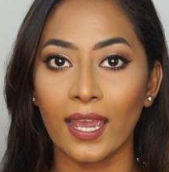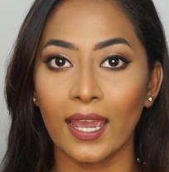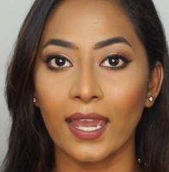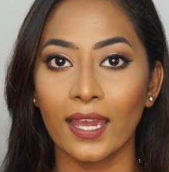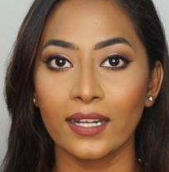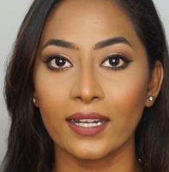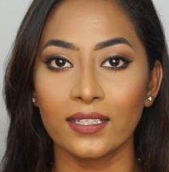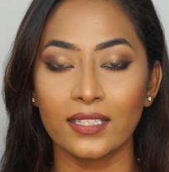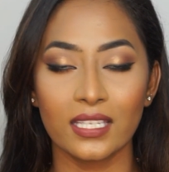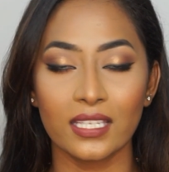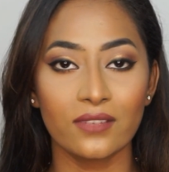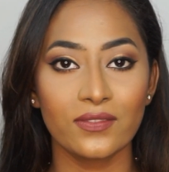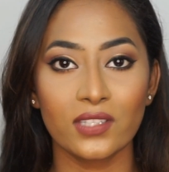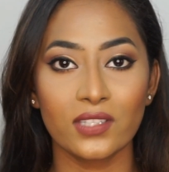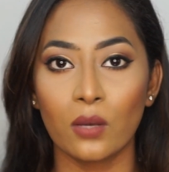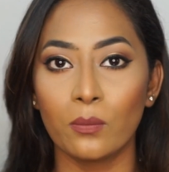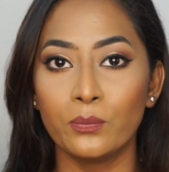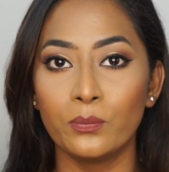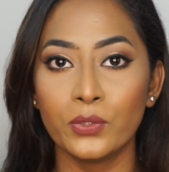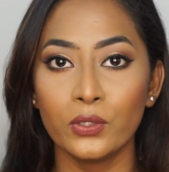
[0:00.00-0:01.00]
and gives
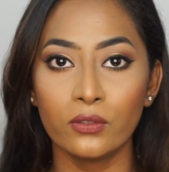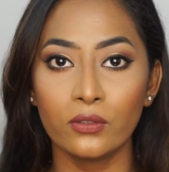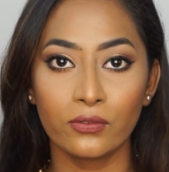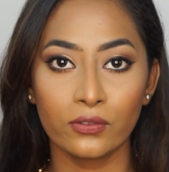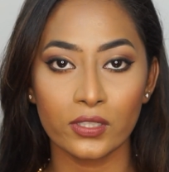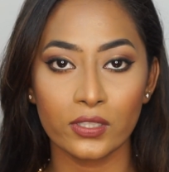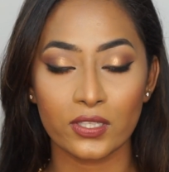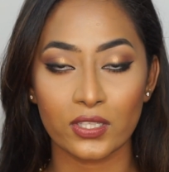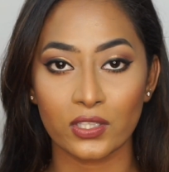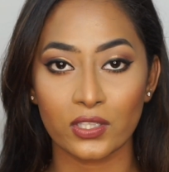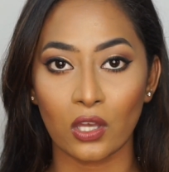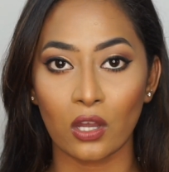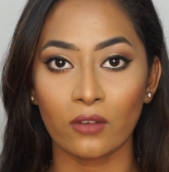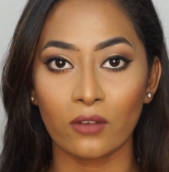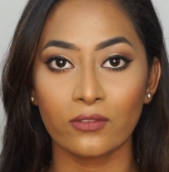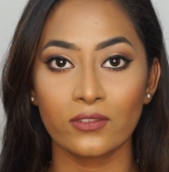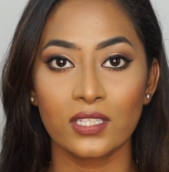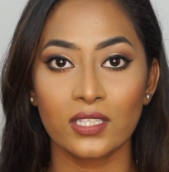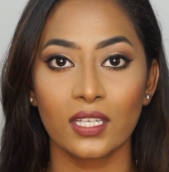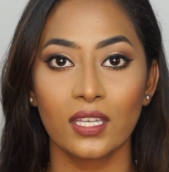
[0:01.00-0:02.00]
a beautiful
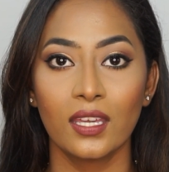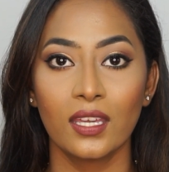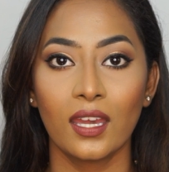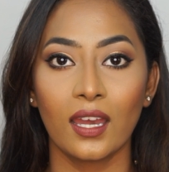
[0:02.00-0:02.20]
soft